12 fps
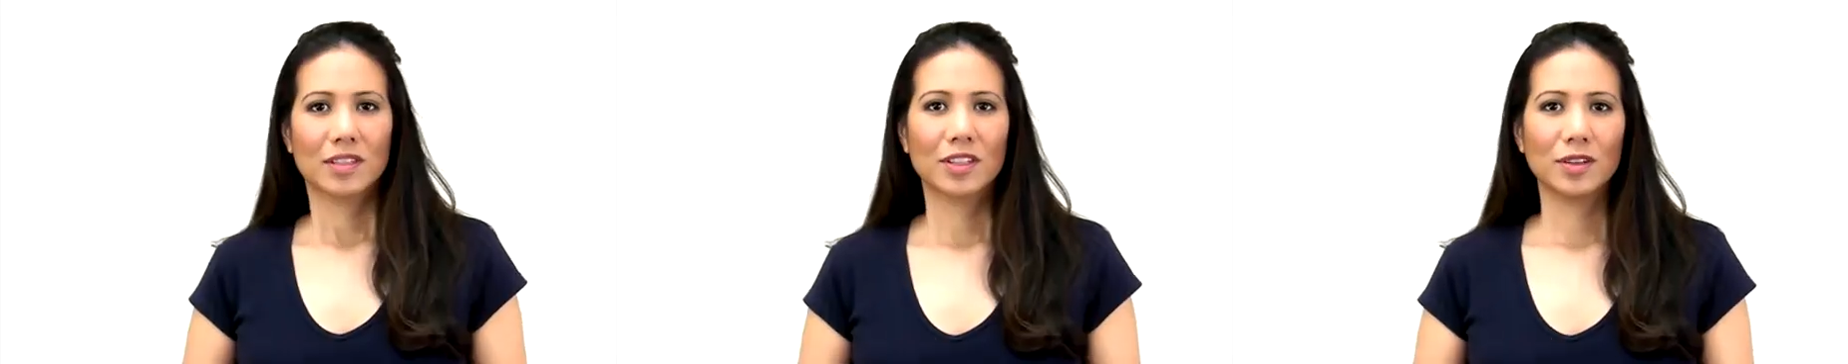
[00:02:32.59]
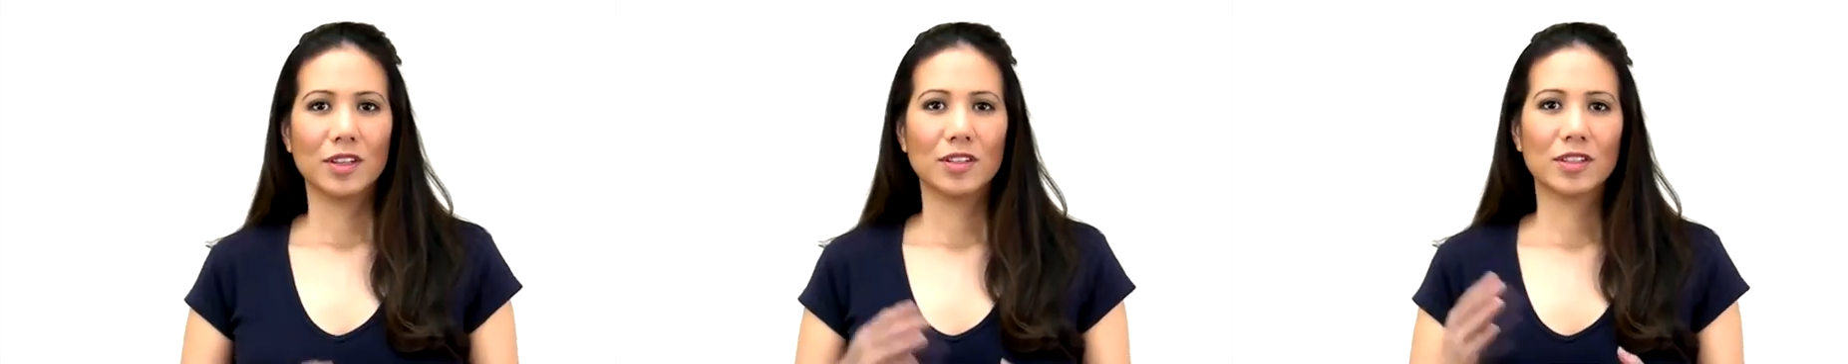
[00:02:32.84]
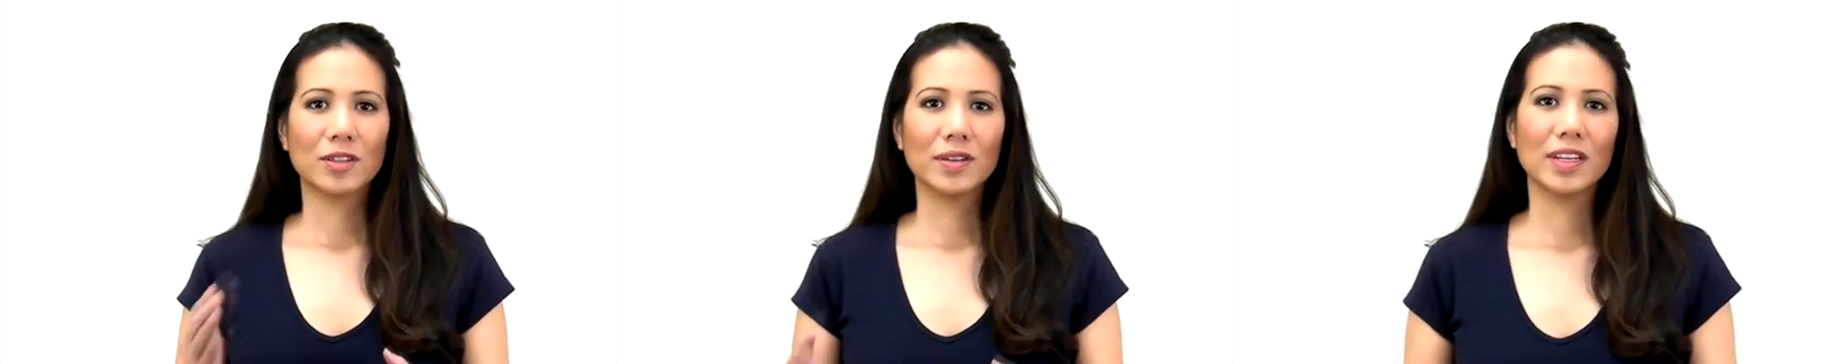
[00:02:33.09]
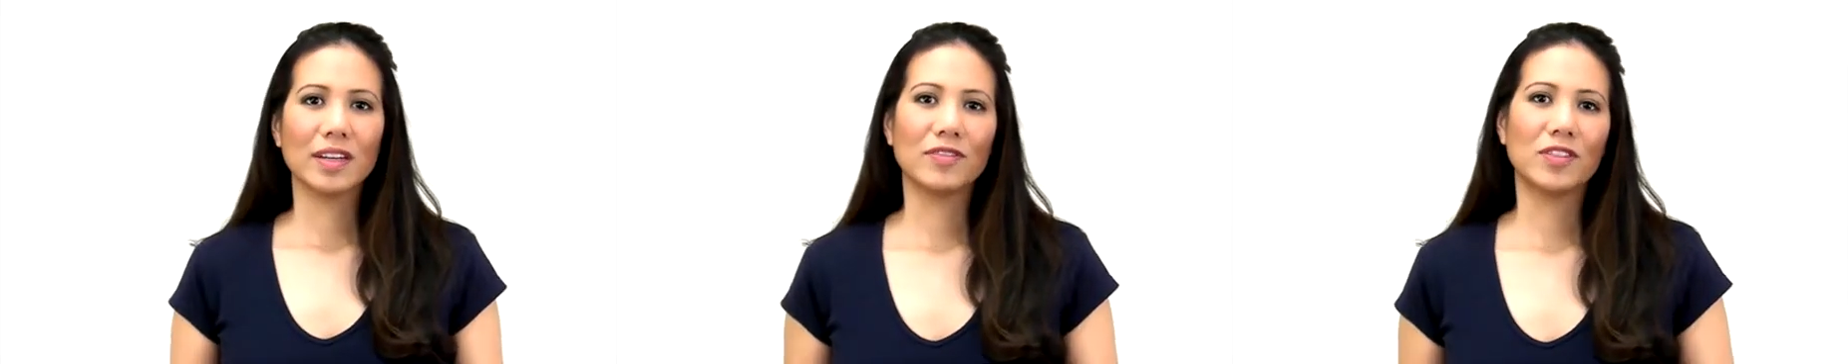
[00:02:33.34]
So you're
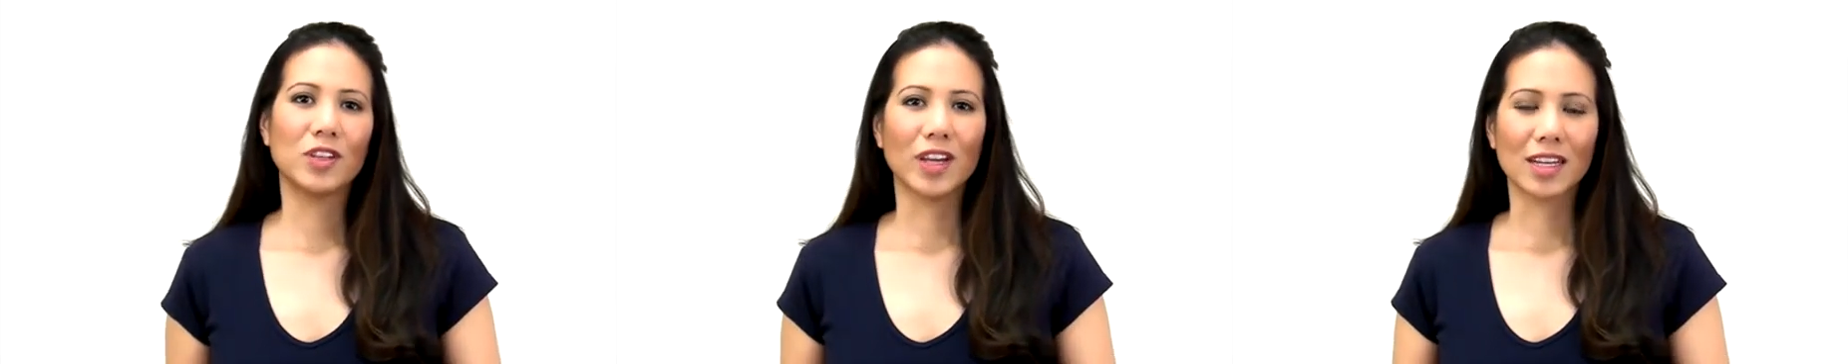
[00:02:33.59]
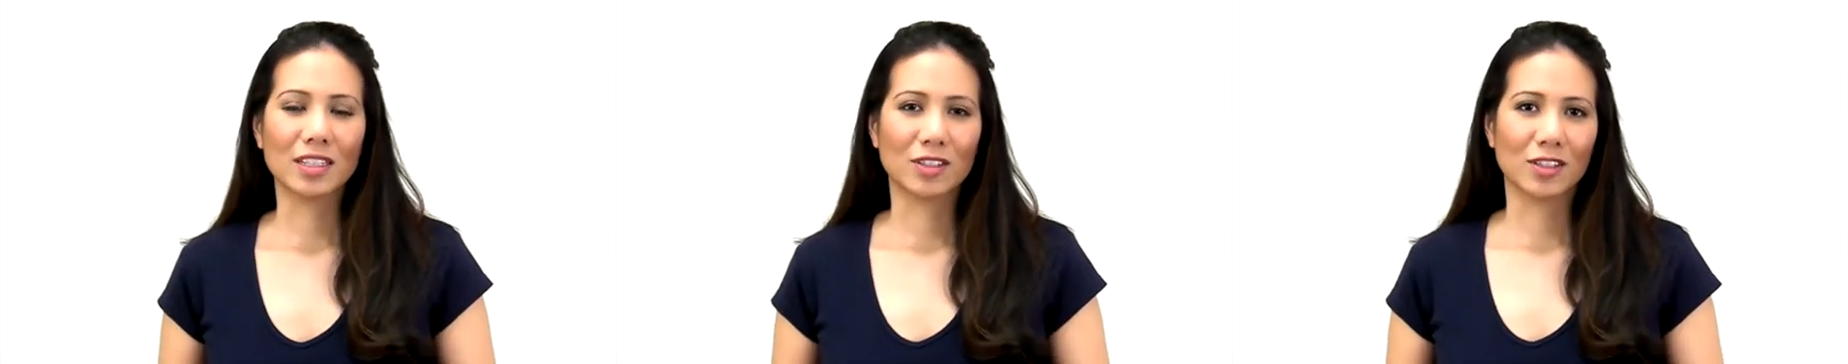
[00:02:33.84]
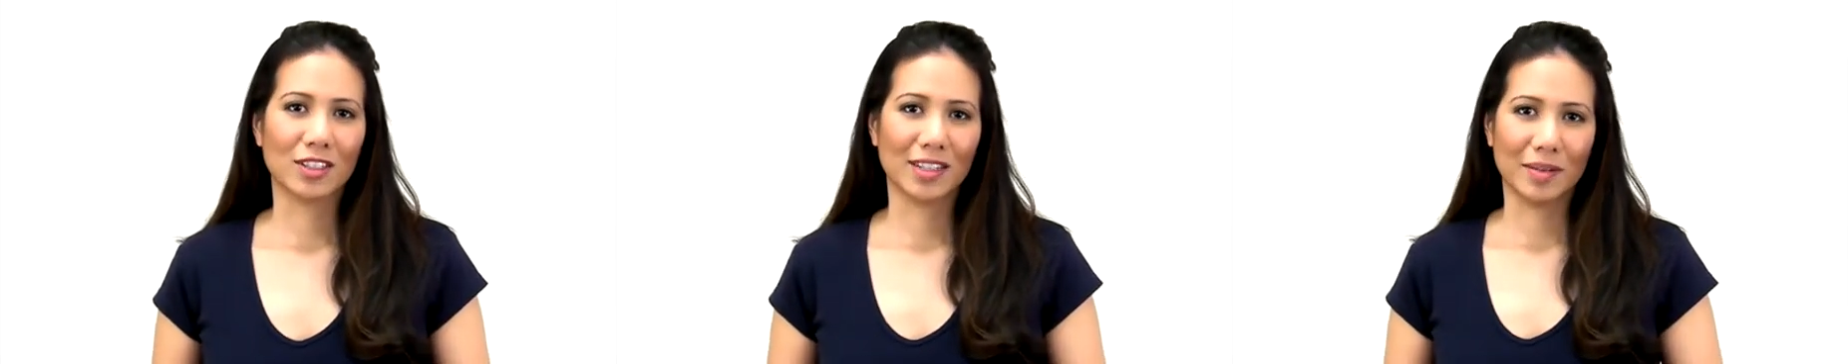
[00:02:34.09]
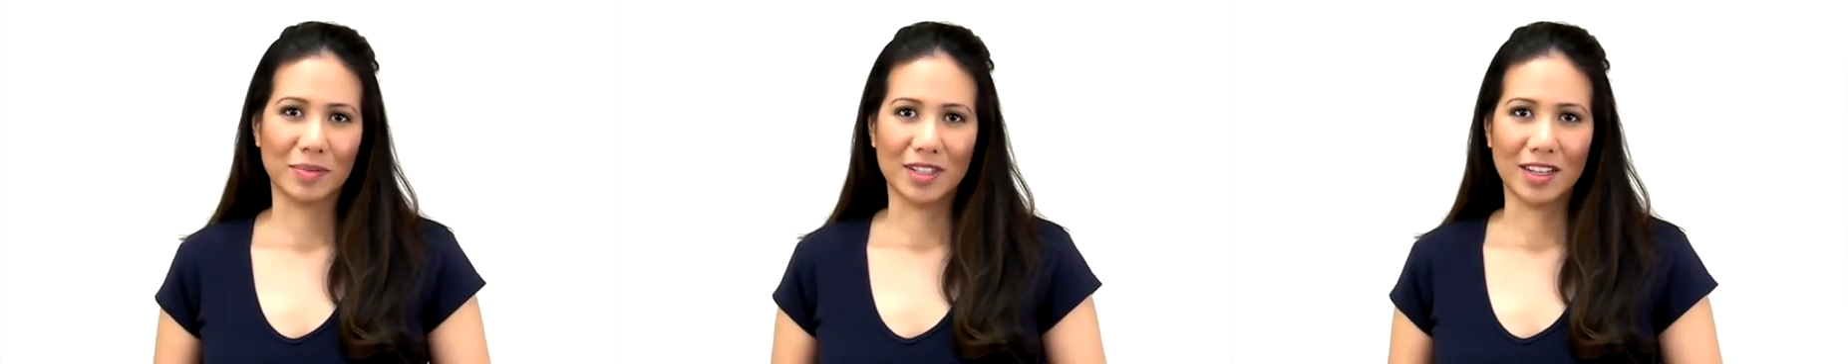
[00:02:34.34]
doing a few extra
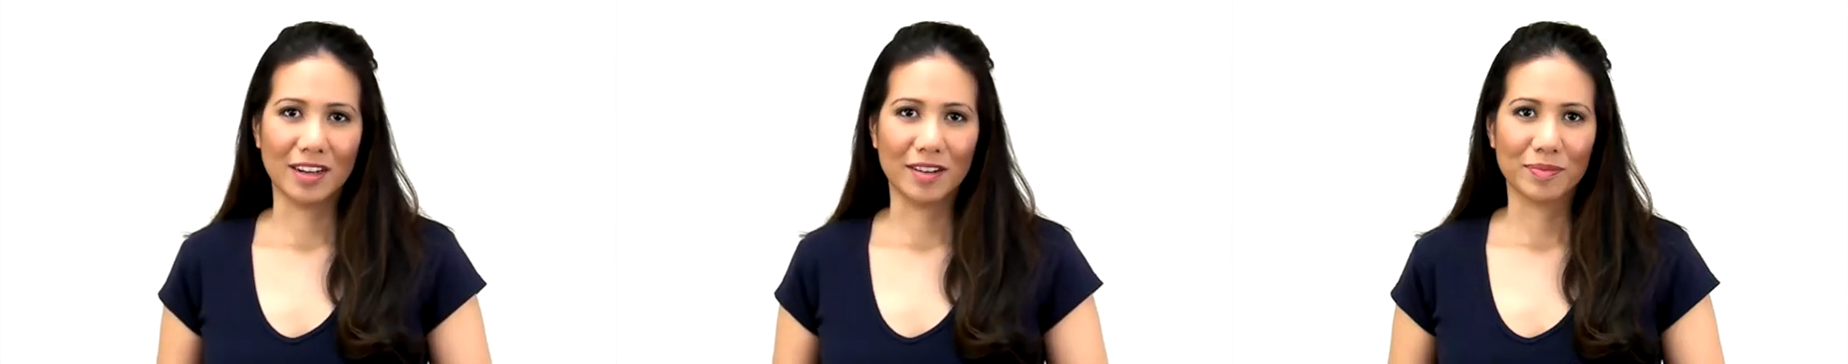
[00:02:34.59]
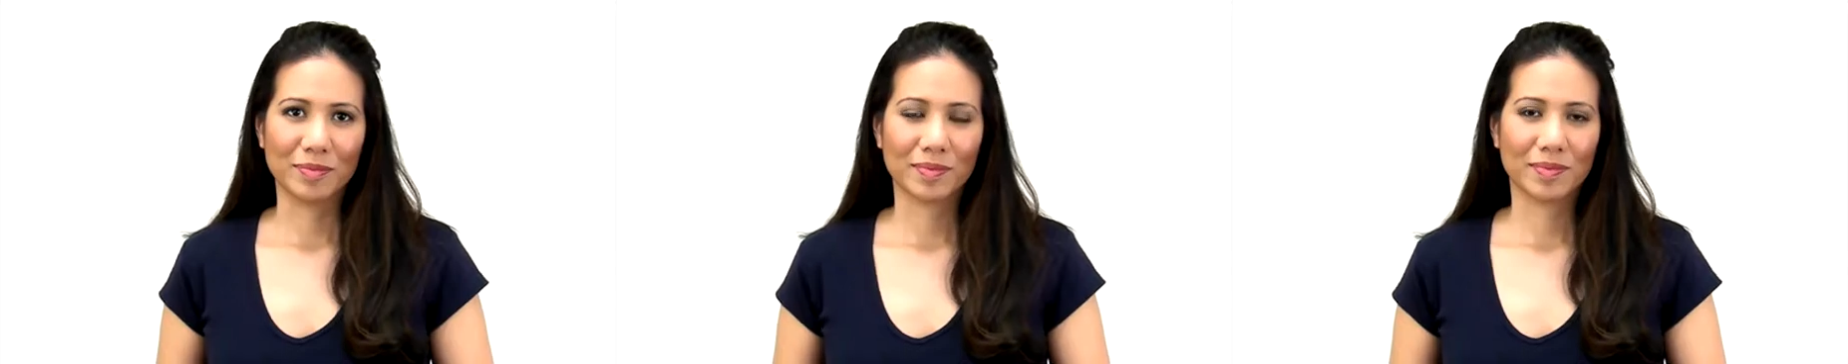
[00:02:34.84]
steps there.